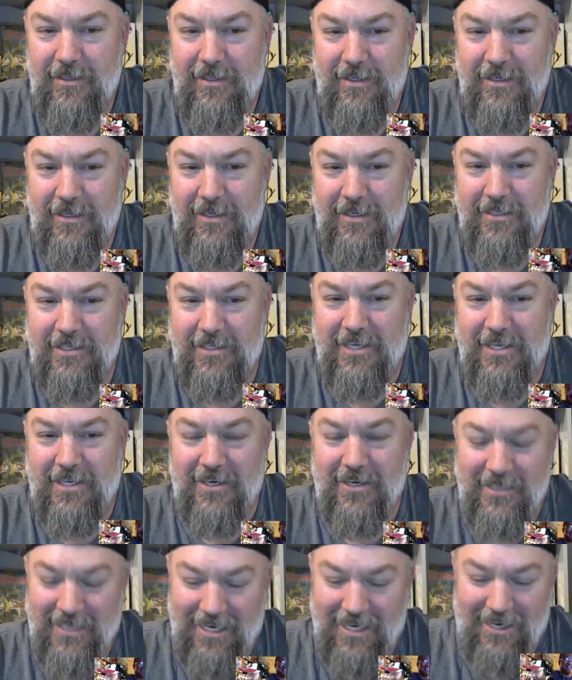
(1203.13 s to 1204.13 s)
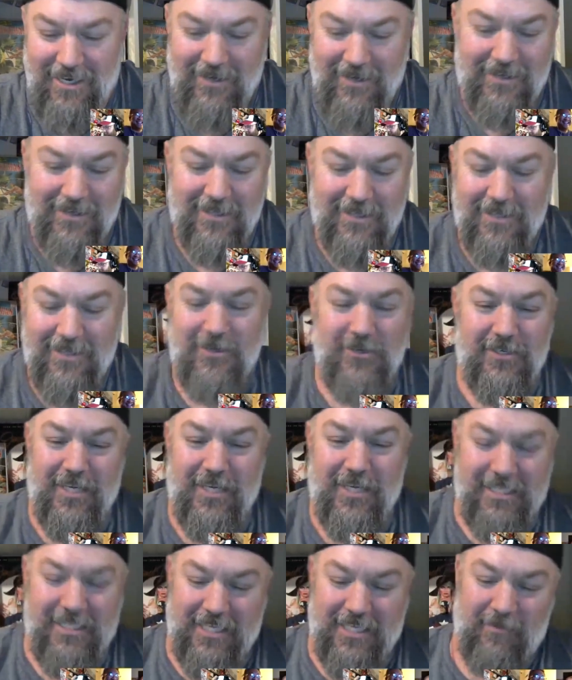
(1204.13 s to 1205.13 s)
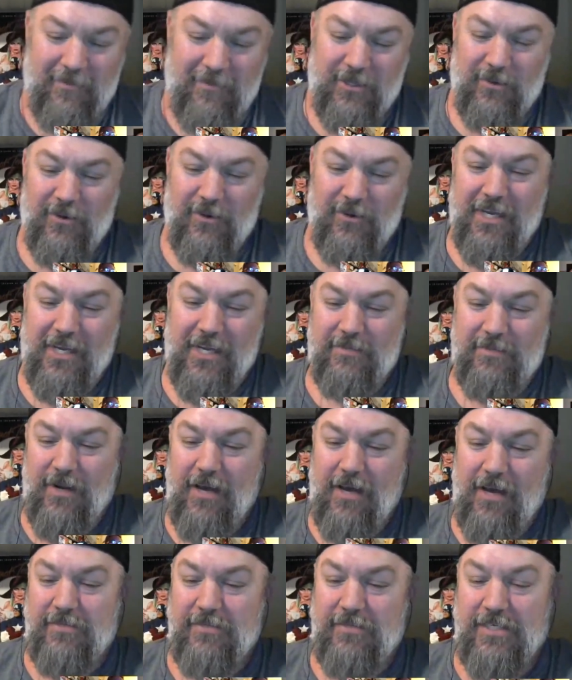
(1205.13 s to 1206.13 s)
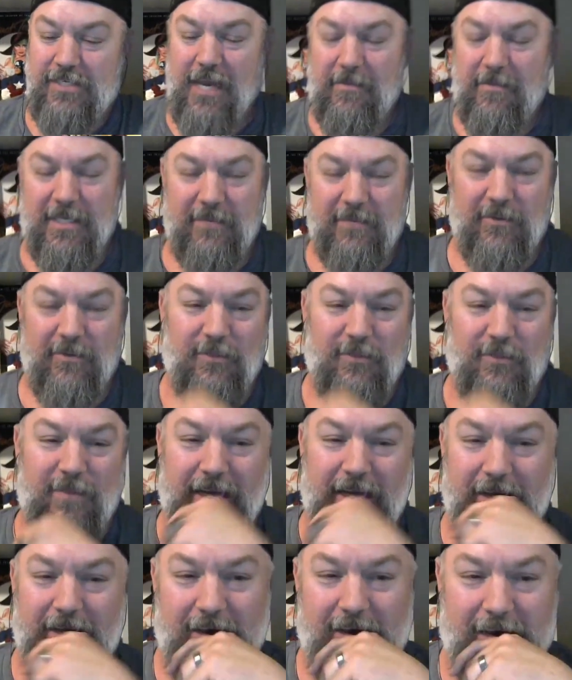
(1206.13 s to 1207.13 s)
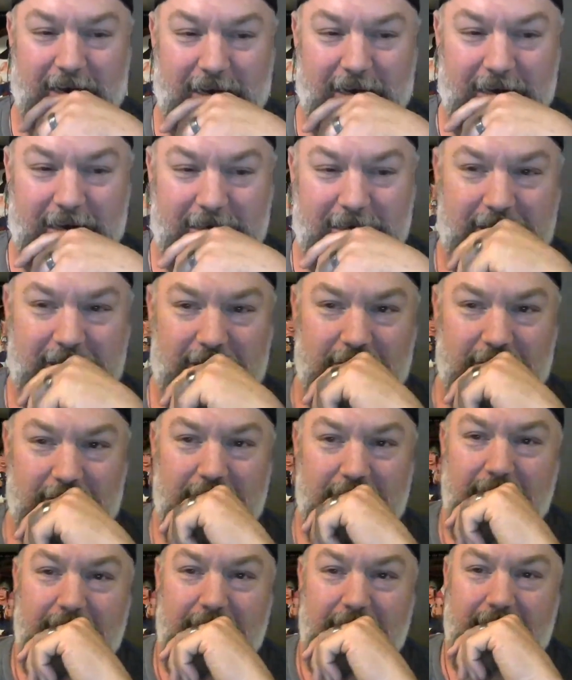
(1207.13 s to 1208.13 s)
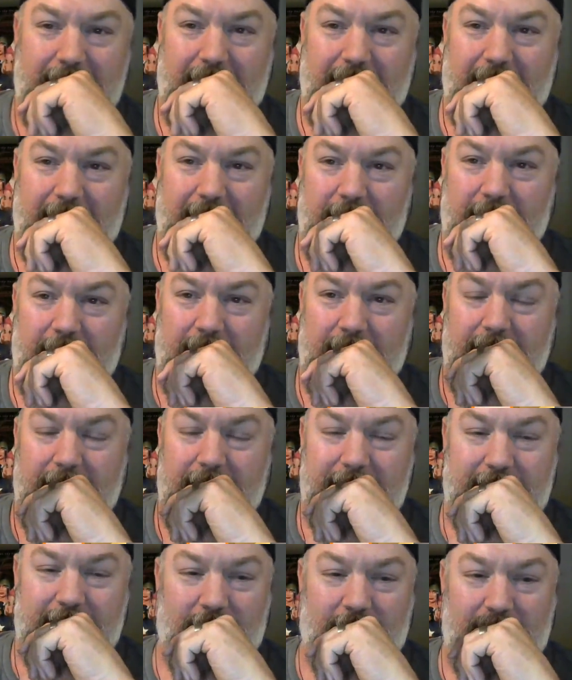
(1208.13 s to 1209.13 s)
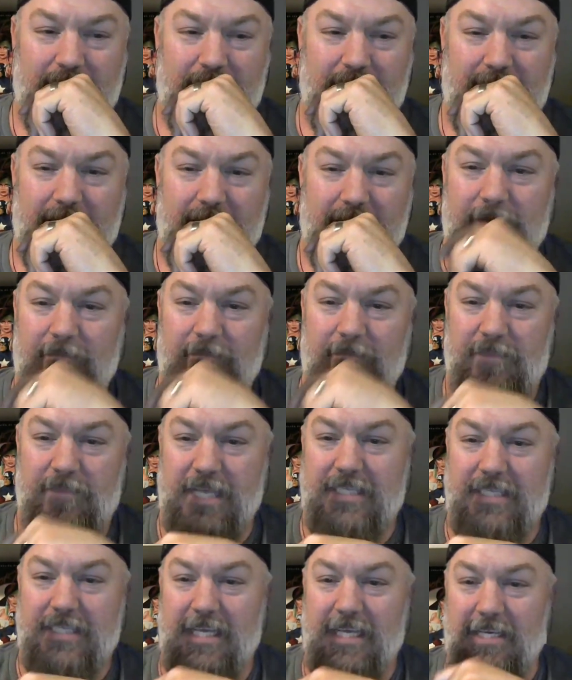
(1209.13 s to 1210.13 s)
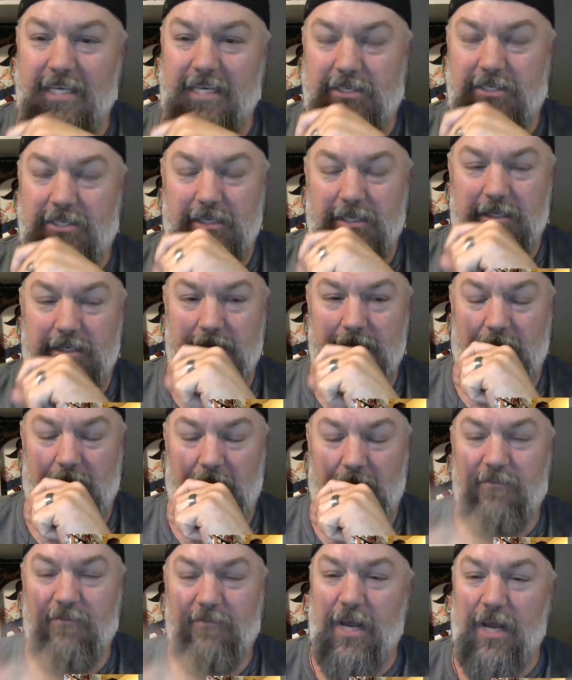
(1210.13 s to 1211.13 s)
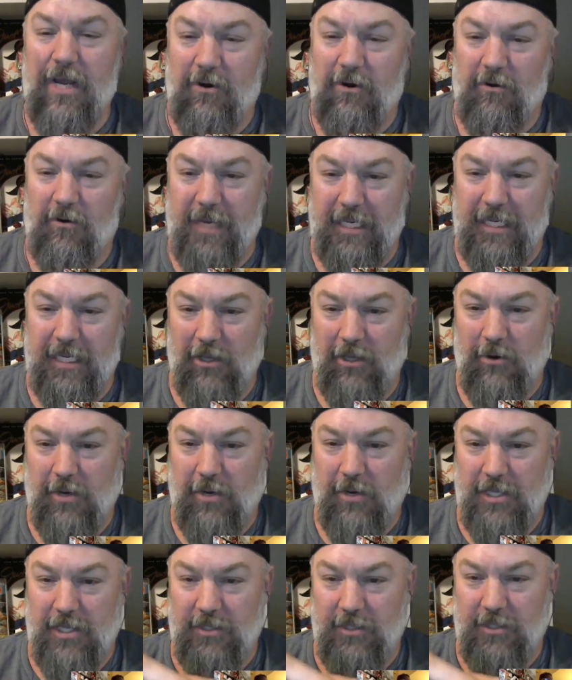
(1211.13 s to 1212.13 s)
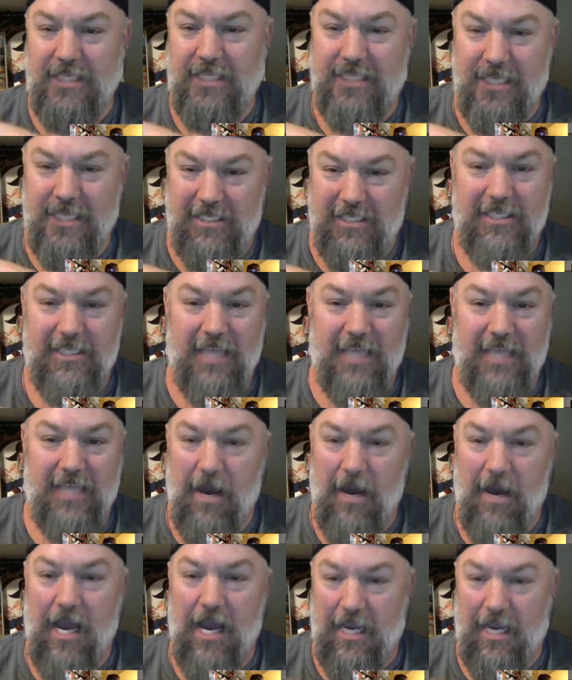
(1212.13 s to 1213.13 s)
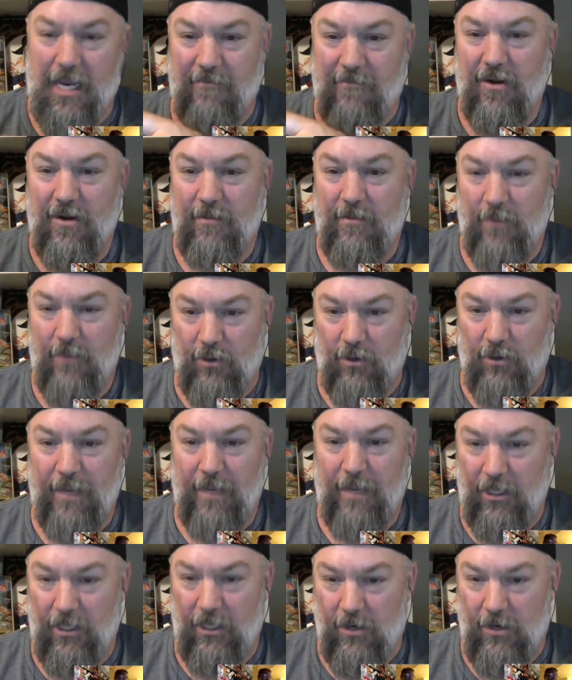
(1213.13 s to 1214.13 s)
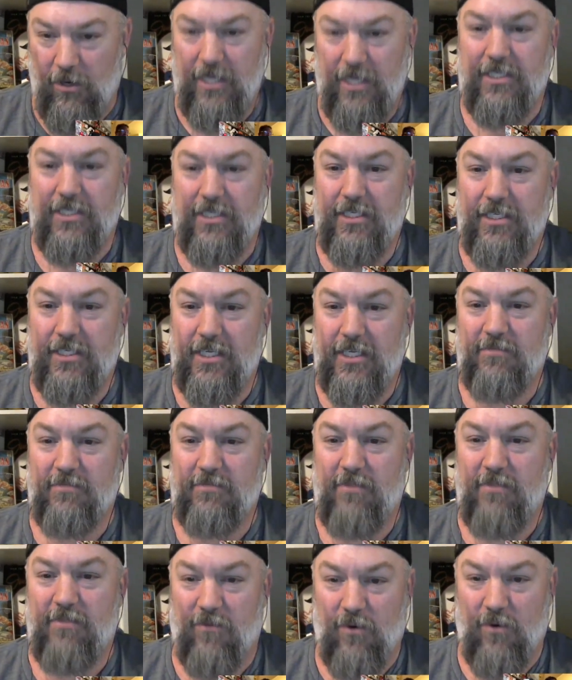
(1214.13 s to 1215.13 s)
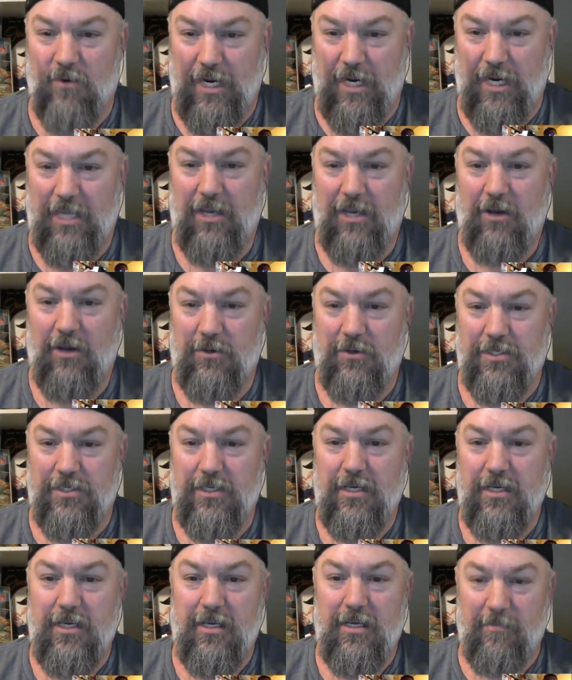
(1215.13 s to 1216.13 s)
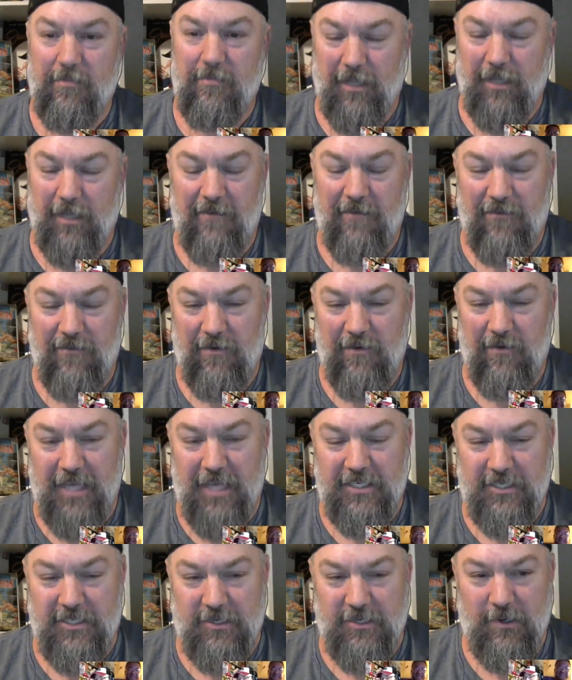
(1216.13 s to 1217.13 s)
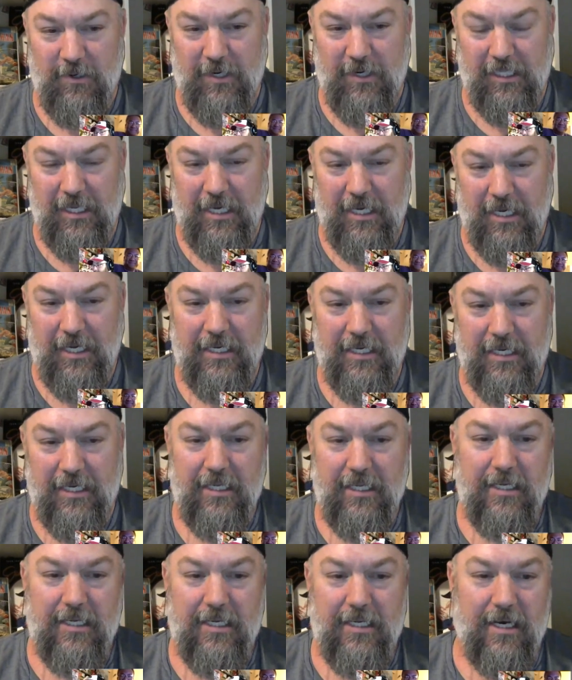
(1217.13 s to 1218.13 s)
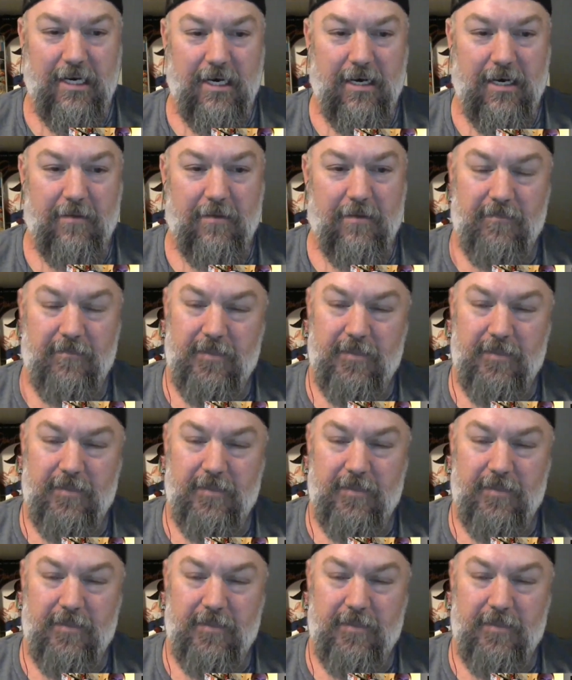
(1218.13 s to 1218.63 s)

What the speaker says: Is it good now? Usually, I said I'm not the one that has problems. Yeah, I picked up Old Man Hawkeye too. So this is. I've read Old Man Logan, so this is the same Hawkeye from Old Man Logan. This is just before he goes blind from that storyline. I